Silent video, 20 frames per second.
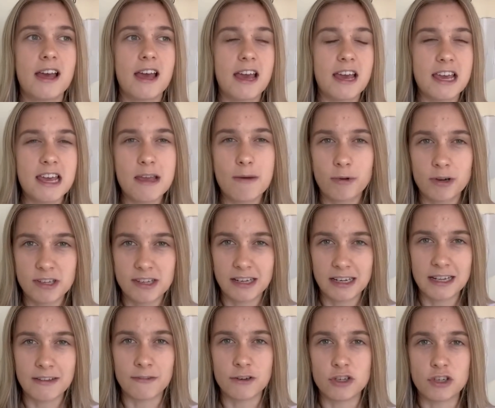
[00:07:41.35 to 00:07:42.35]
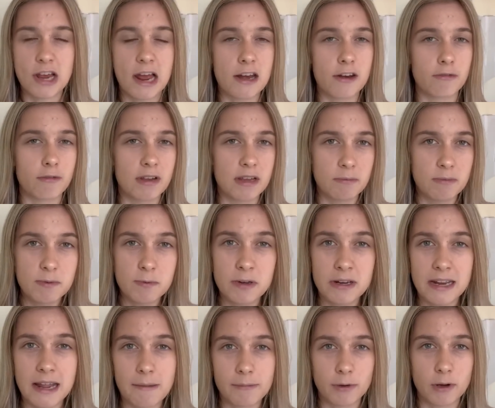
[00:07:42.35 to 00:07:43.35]
He wanted to leave in January. We
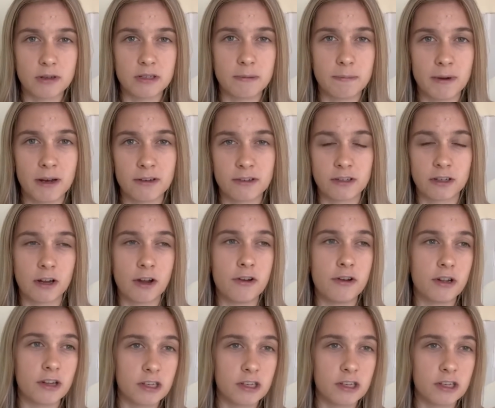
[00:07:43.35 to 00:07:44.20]
wouldn't let him go to Barcelona,